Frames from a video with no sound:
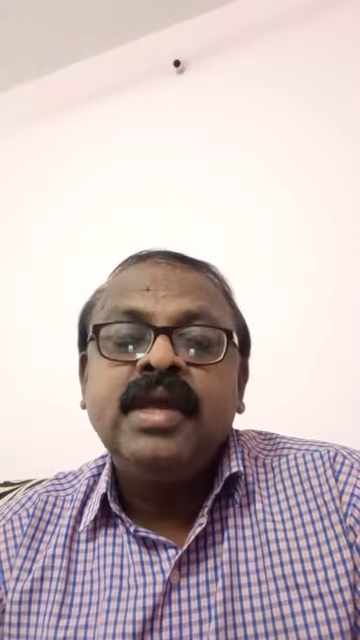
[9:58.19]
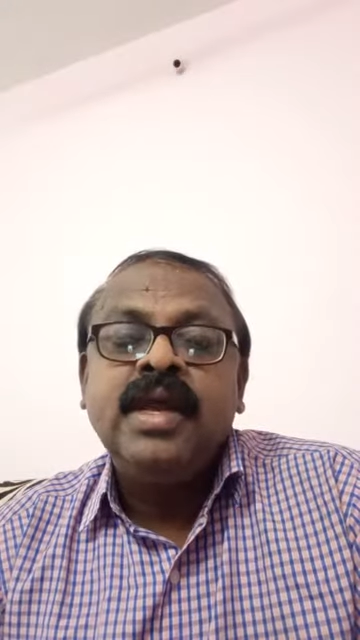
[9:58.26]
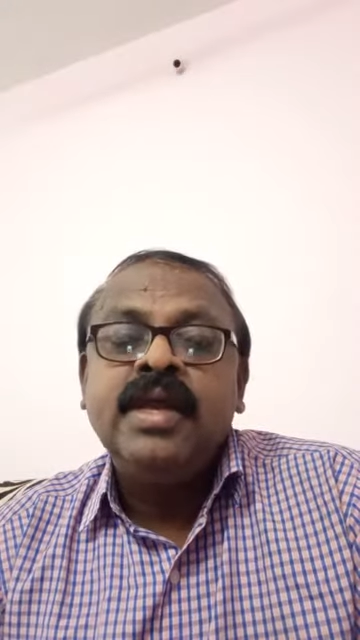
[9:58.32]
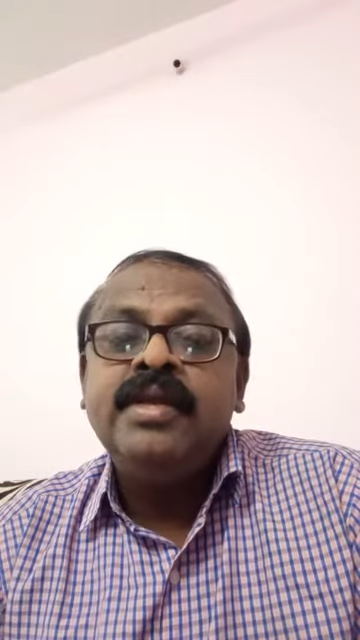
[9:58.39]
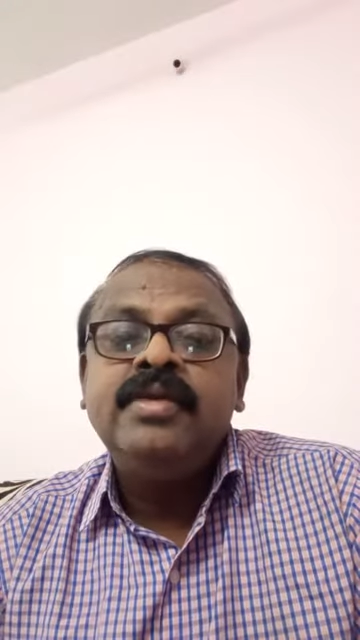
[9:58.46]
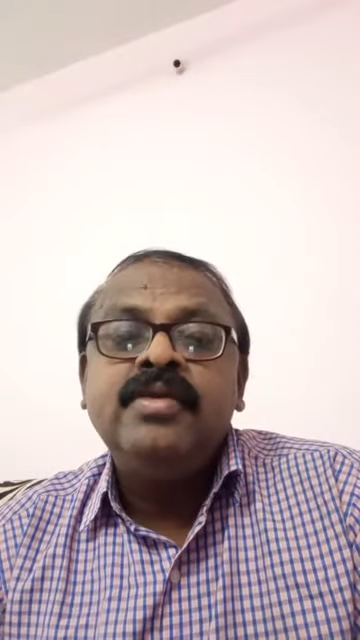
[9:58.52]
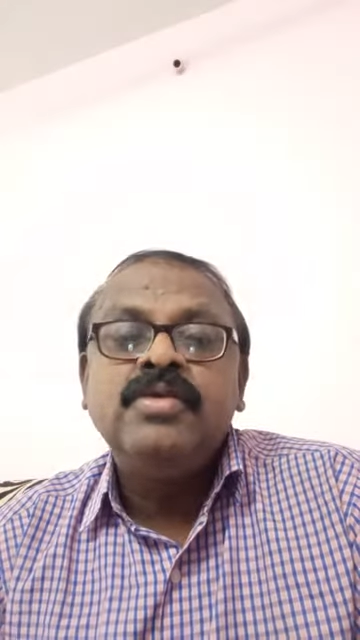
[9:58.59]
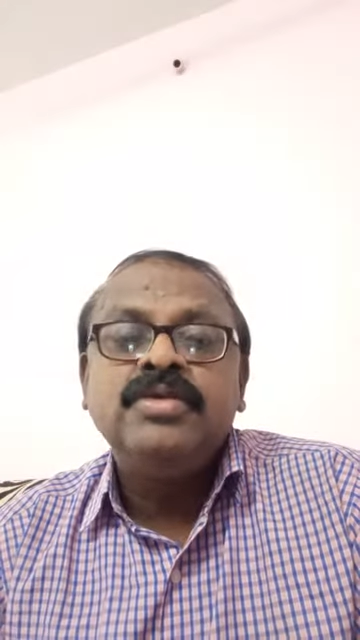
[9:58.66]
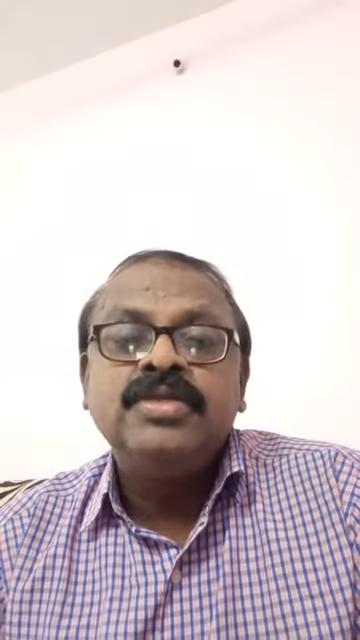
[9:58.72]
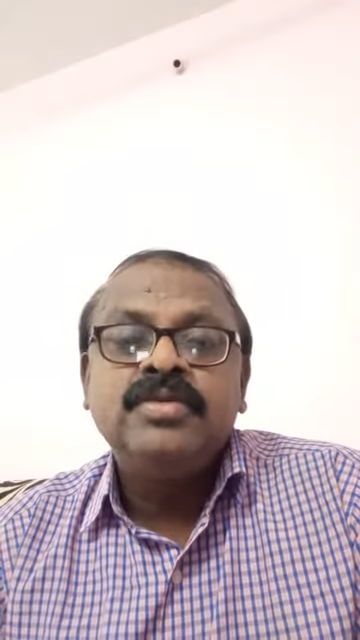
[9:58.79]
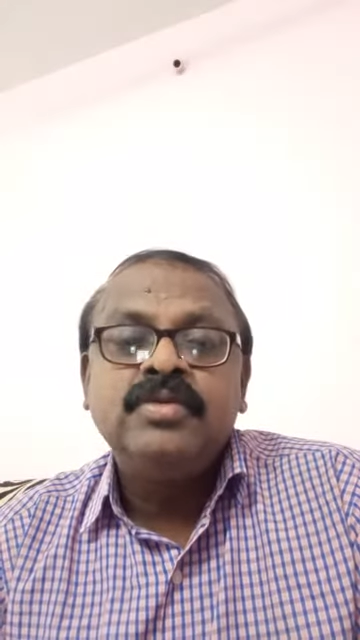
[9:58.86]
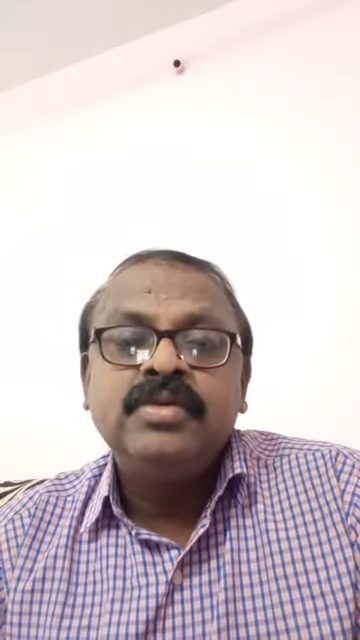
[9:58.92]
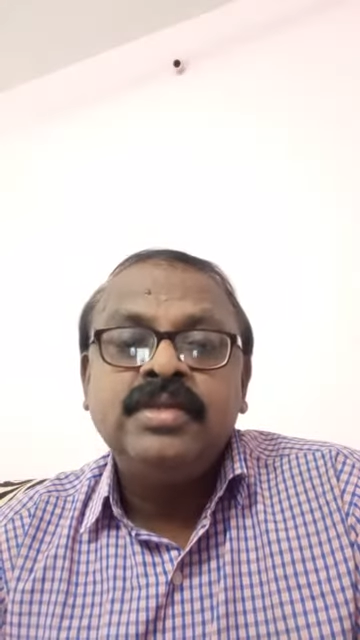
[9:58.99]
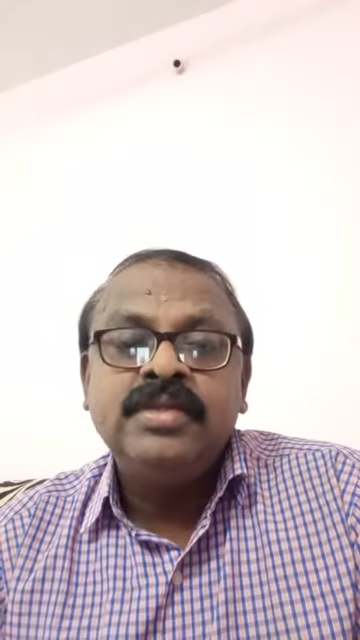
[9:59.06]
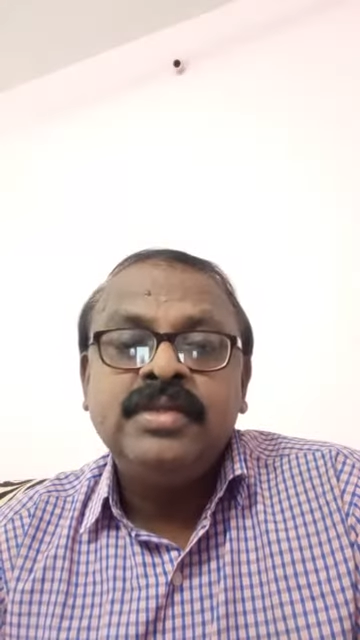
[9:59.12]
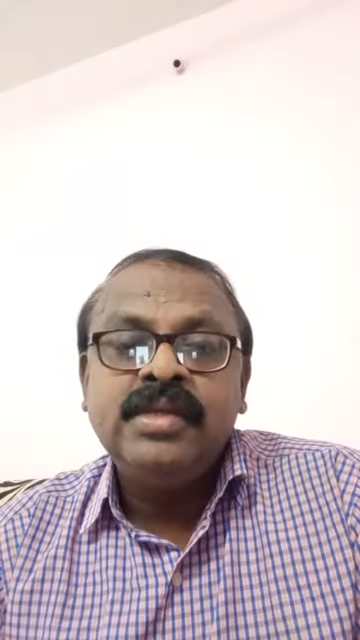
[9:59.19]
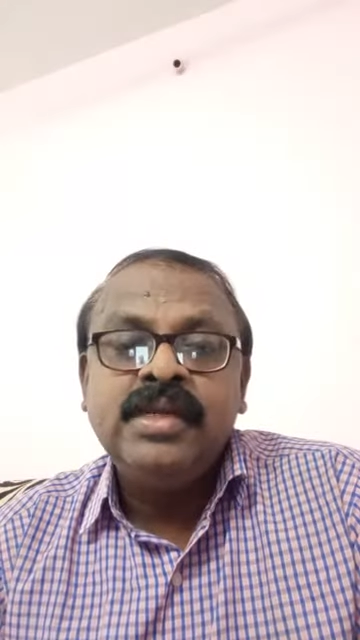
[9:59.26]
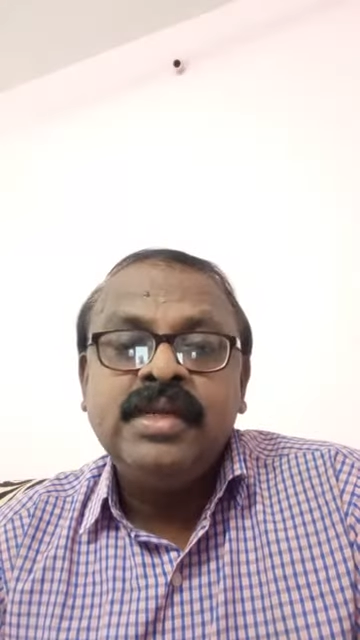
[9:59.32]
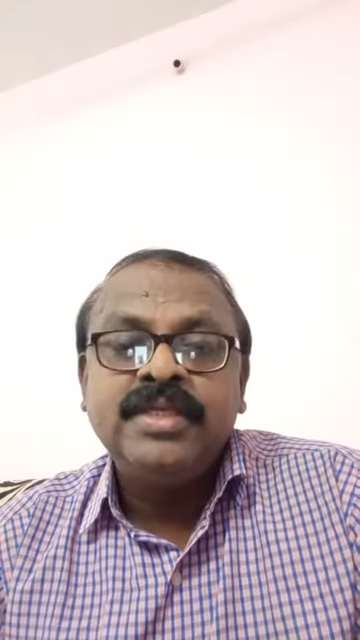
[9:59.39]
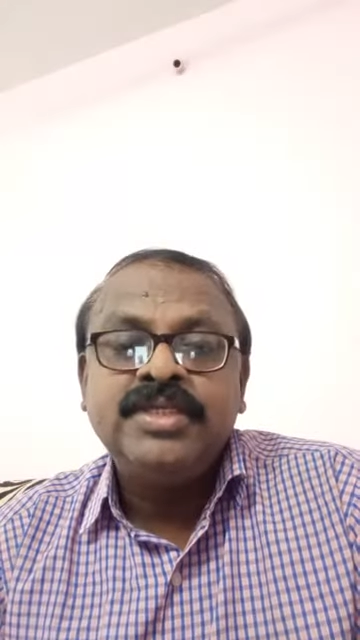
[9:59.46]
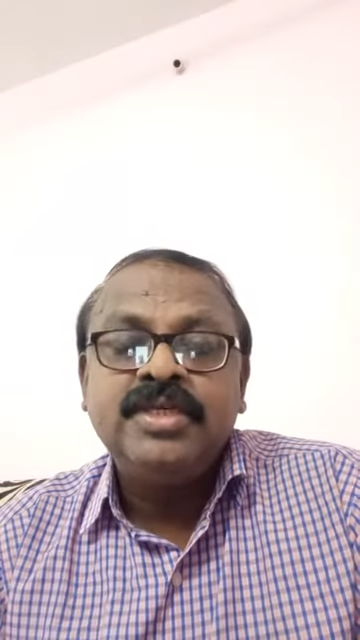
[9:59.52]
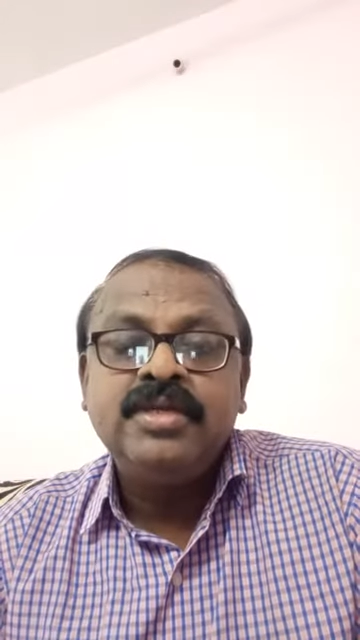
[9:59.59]
I enclosed on
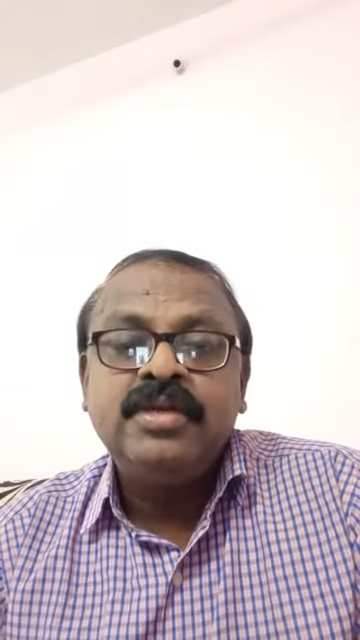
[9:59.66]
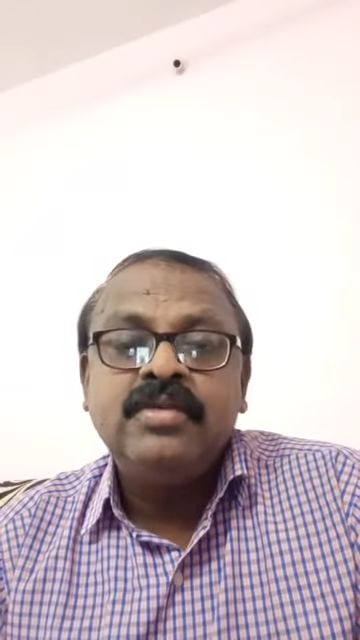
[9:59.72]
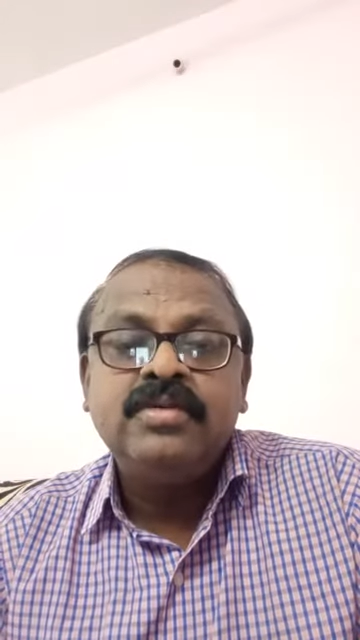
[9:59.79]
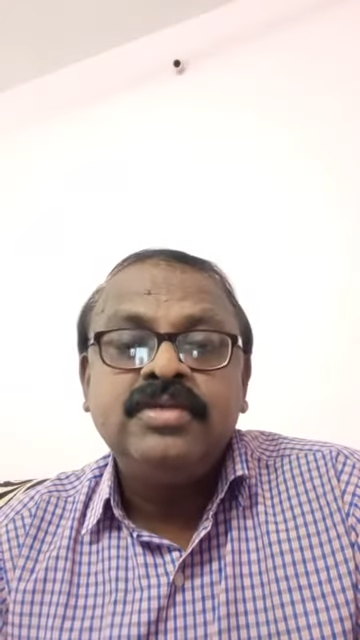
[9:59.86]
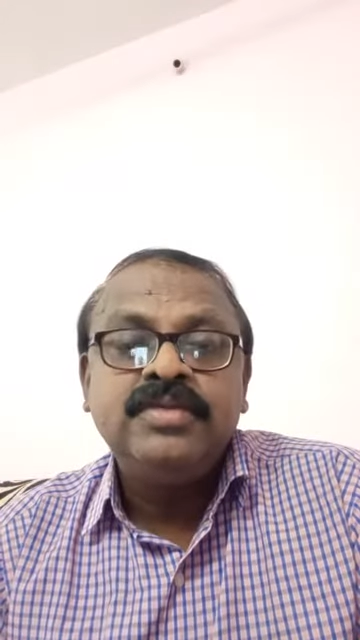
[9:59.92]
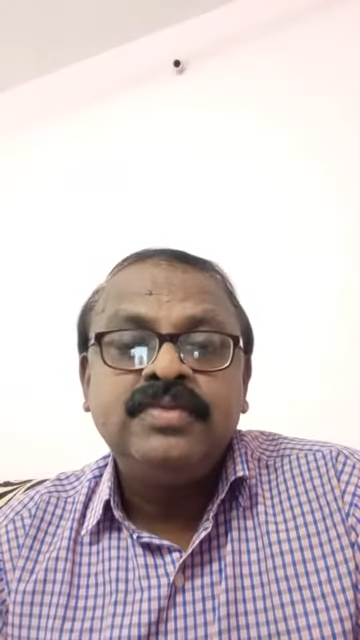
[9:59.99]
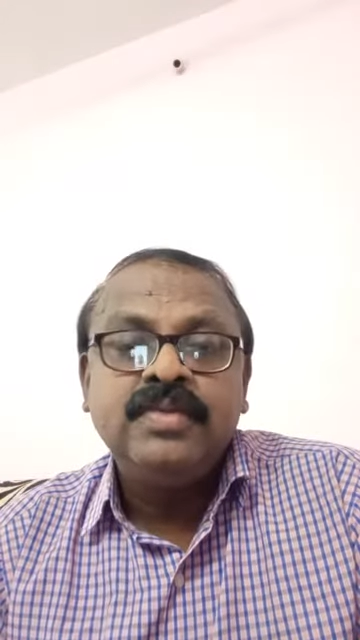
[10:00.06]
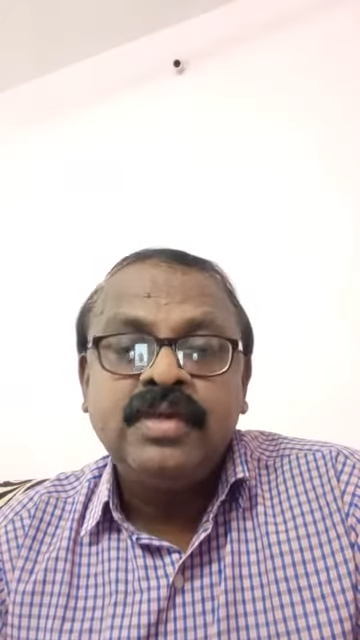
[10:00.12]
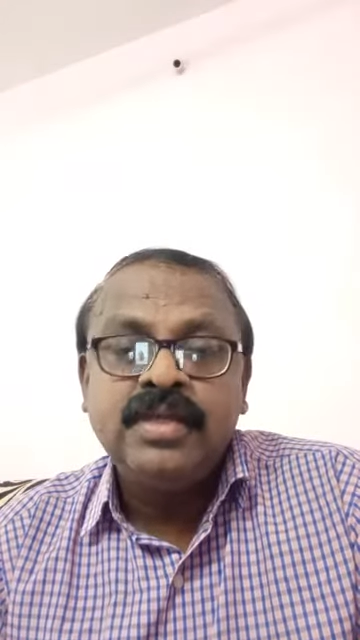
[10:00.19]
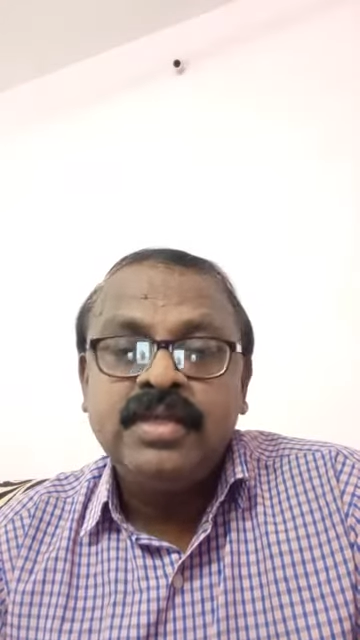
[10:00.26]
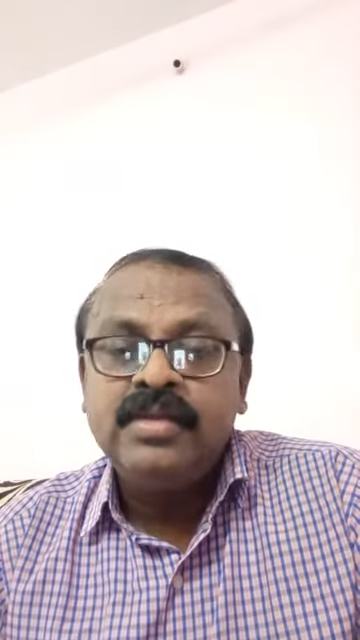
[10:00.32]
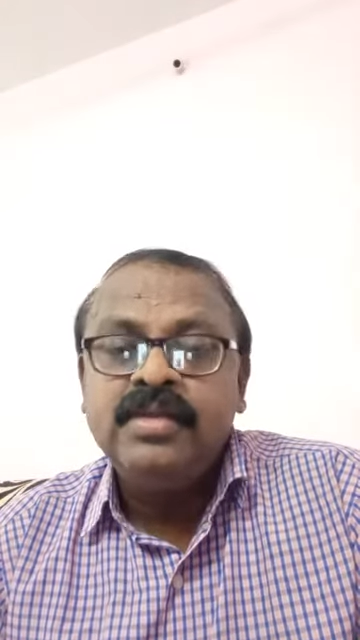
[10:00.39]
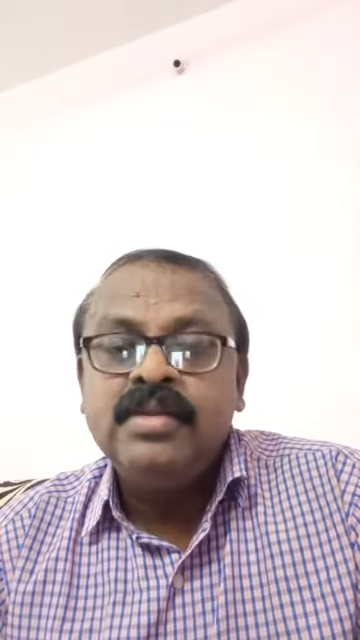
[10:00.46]
lecture notes for